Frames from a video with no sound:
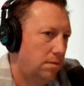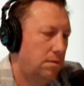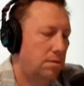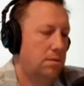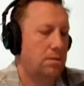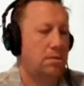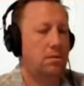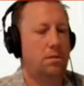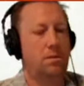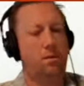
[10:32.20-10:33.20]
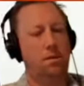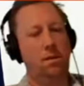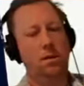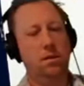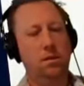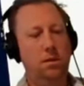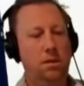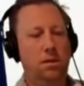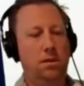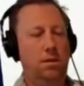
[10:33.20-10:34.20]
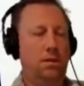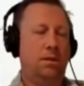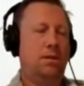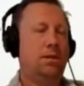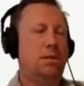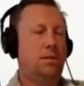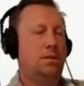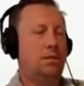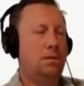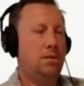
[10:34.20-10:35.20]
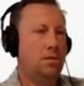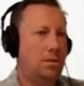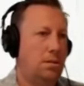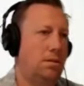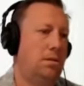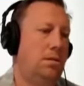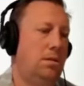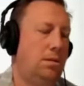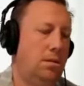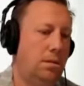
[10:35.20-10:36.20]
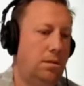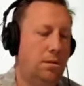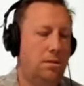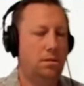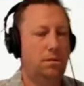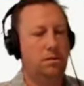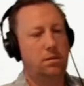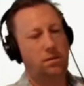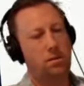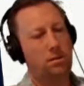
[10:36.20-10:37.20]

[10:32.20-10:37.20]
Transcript: No words are spoken by the person on screen.